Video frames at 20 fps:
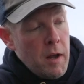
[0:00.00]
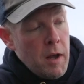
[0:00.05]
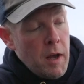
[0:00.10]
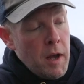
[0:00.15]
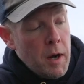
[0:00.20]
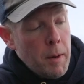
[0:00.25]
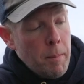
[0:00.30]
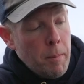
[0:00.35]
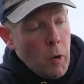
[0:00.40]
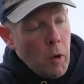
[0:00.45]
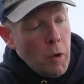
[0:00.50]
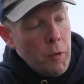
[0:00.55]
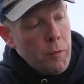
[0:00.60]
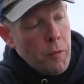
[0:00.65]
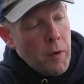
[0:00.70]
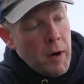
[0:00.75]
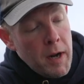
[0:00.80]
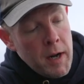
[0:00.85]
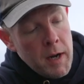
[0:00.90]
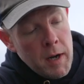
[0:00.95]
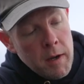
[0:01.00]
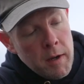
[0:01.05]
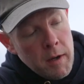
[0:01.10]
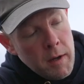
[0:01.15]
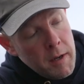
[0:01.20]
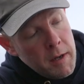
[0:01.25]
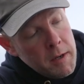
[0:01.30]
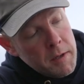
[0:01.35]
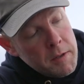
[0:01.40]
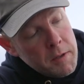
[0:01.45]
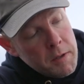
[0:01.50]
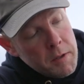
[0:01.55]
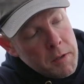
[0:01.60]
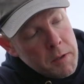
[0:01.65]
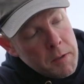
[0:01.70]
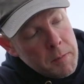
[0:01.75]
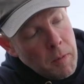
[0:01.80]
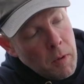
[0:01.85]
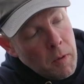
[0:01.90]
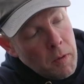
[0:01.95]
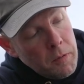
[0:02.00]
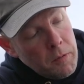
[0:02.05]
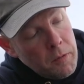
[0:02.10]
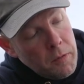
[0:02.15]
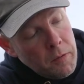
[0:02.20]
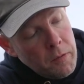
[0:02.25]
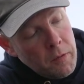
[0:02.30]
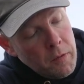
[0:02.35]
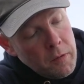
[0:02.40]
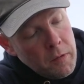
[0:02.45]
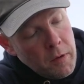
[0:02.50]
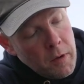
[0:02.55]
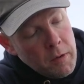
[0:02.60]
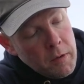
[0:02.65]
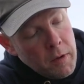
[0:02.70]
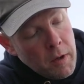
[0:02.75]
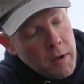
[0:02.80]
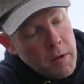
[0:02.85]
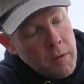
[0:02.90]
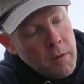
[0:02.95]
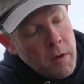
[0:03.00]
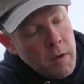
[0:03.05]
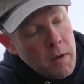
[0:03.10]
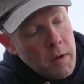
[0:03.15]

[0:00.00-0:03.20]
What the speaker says: and a blonde ray is the spots don't go